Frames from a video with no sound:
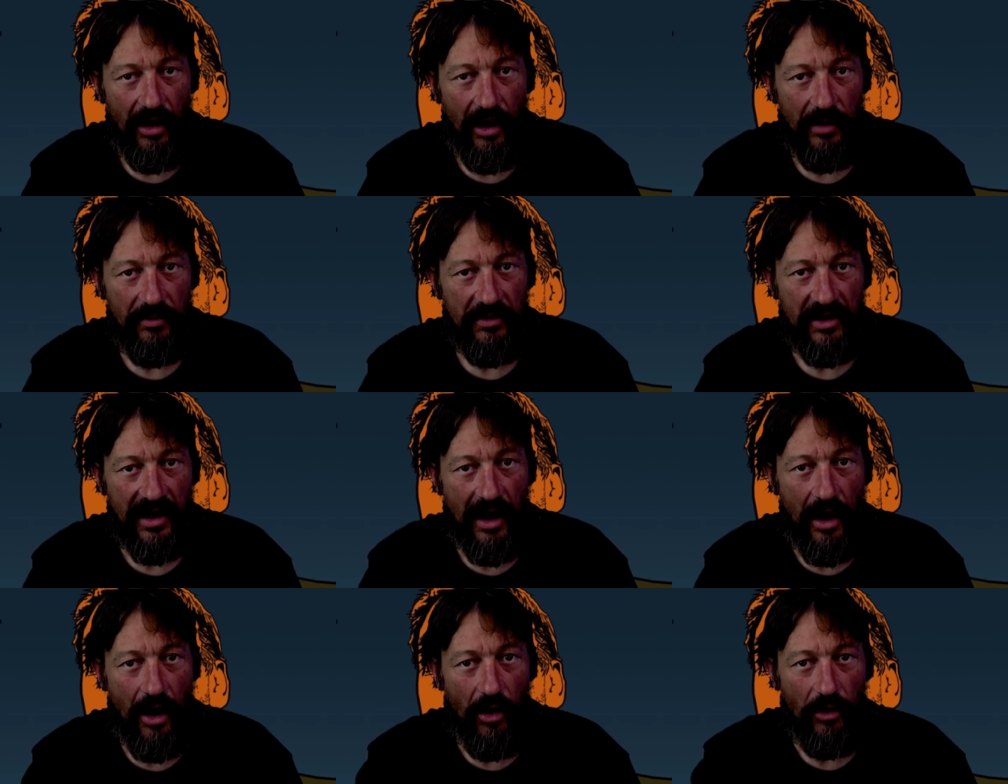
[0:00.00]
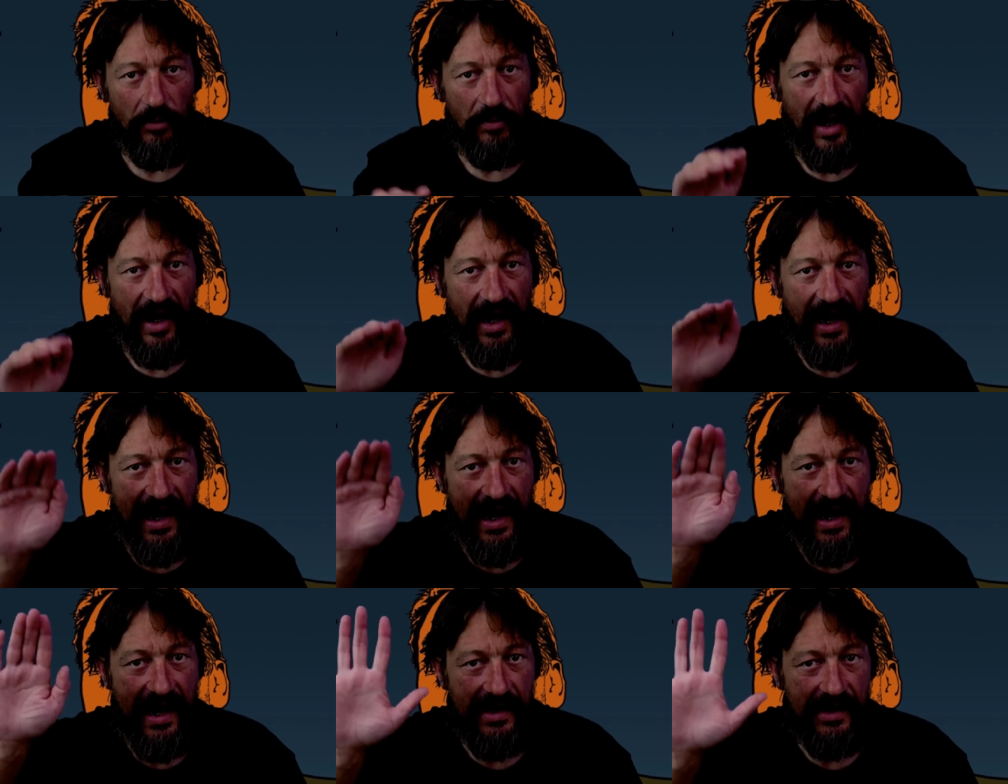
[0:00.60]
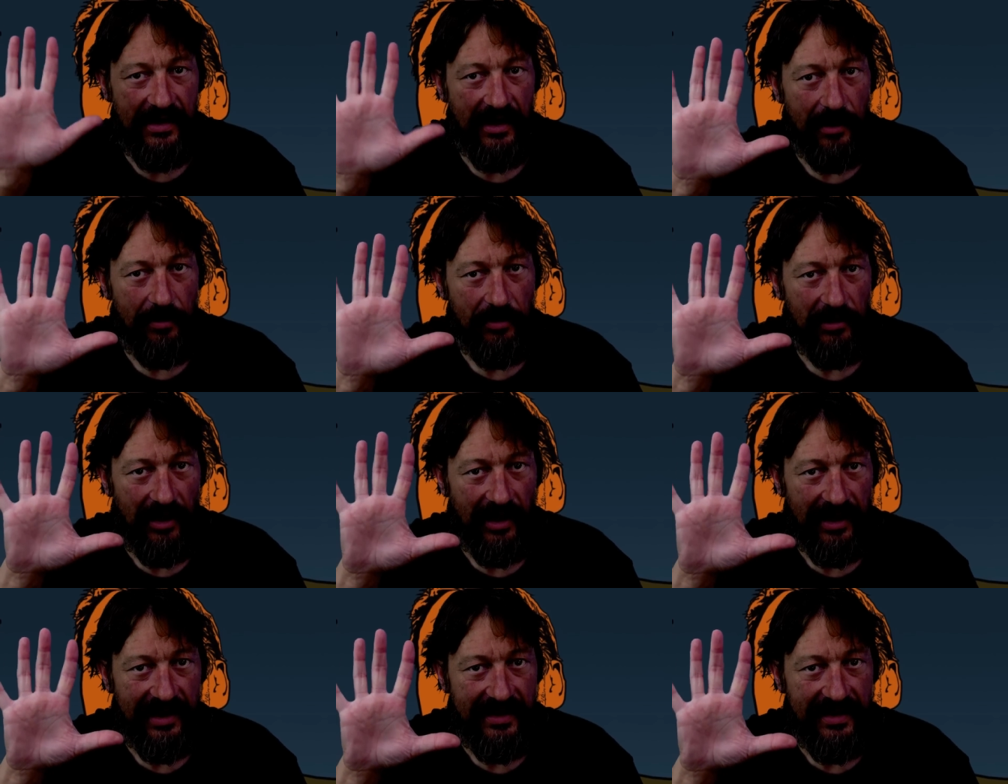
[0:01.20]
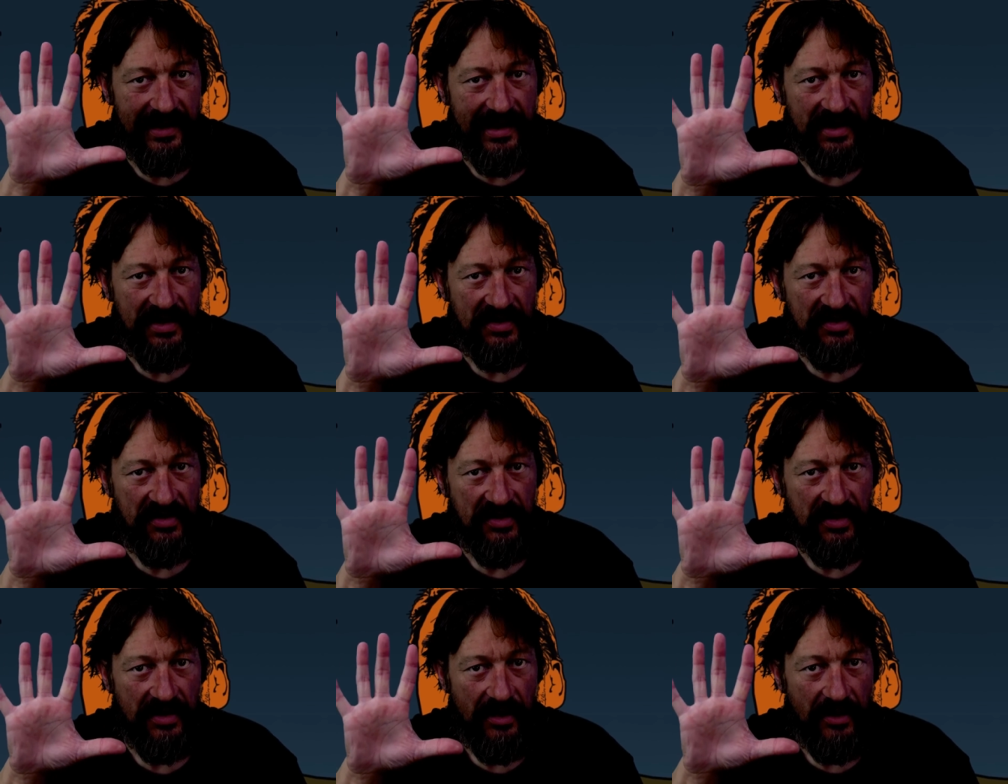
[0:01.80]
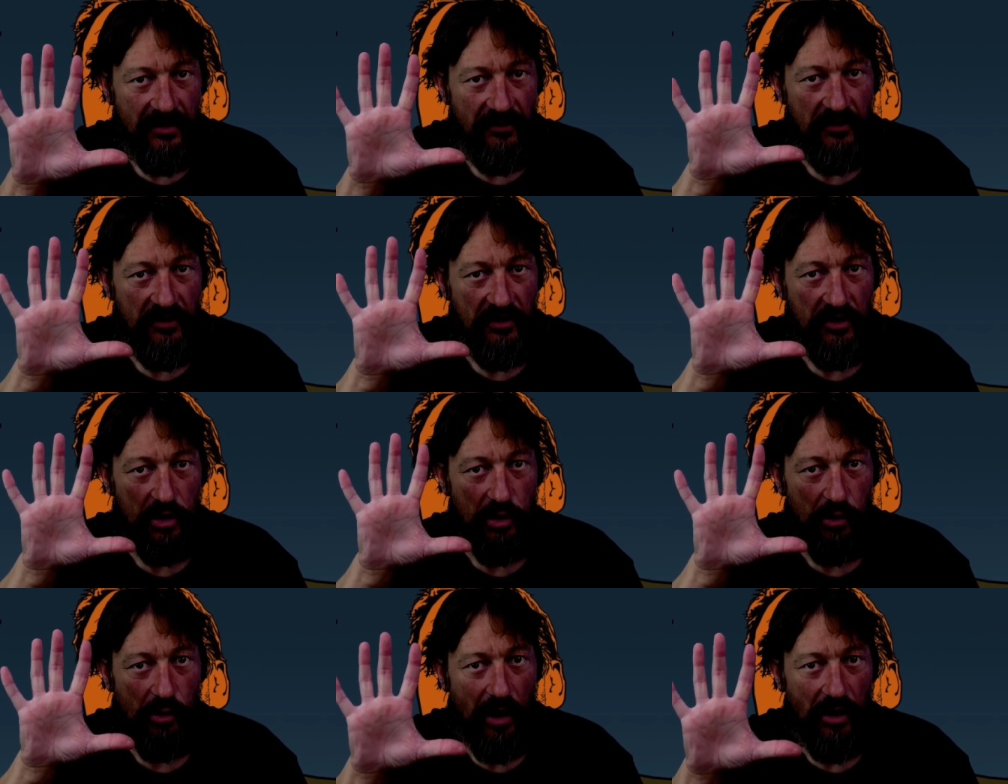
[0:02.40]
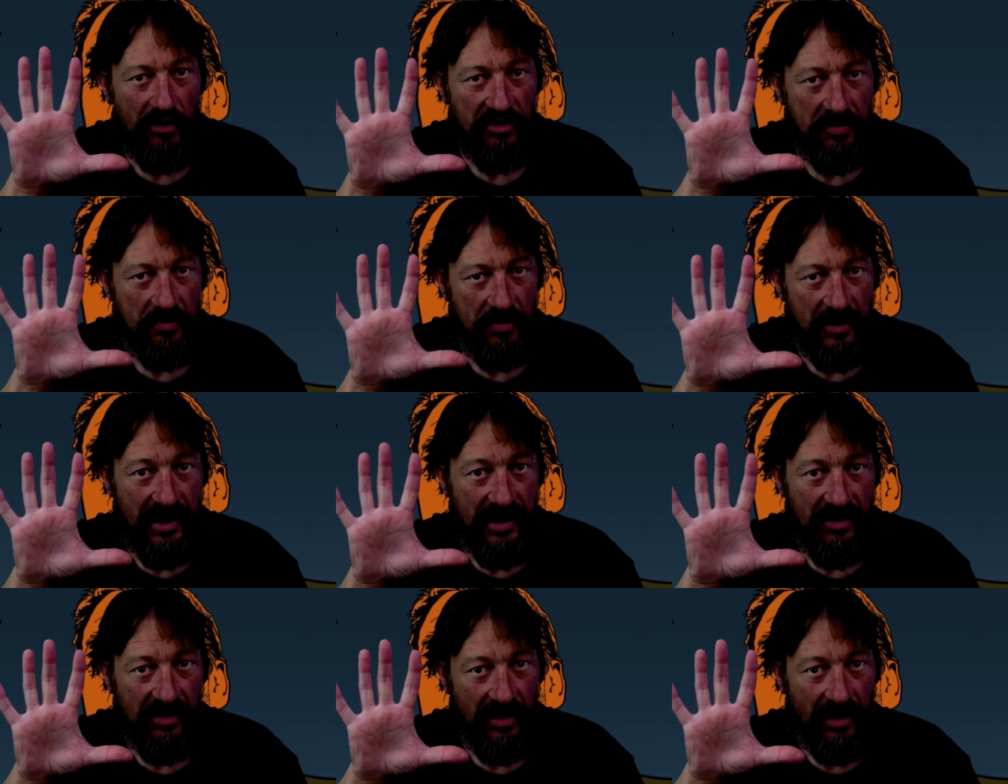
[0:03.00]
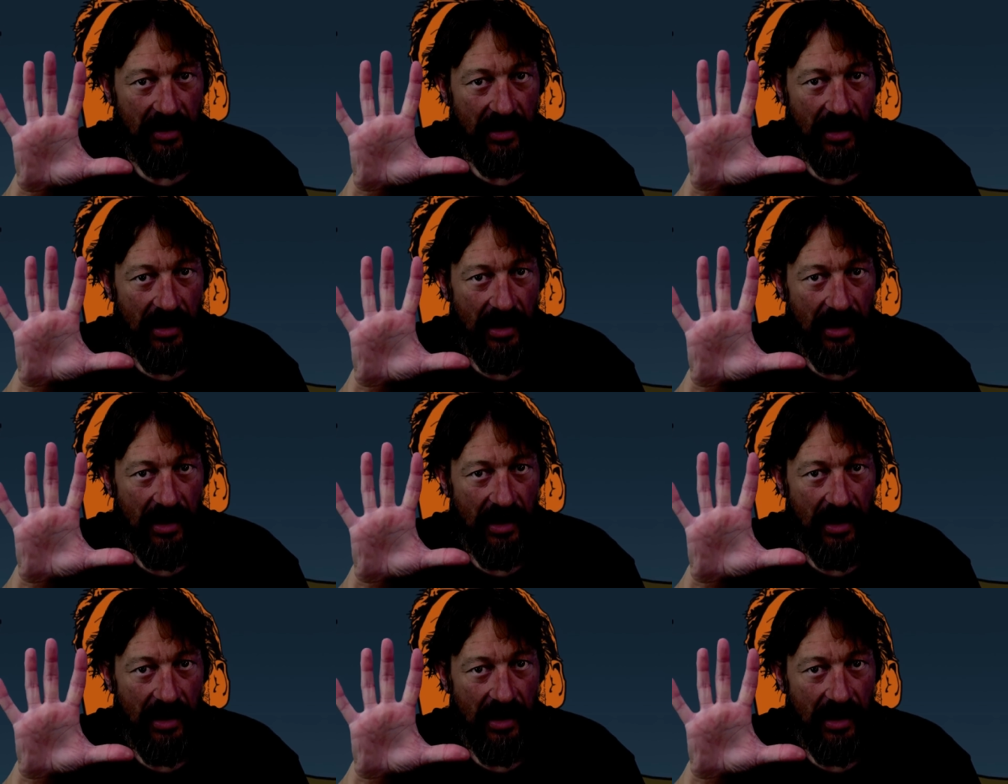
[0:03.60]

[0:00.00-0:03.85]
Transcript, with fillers: I'm going to hold my hand up like this for the gross bit.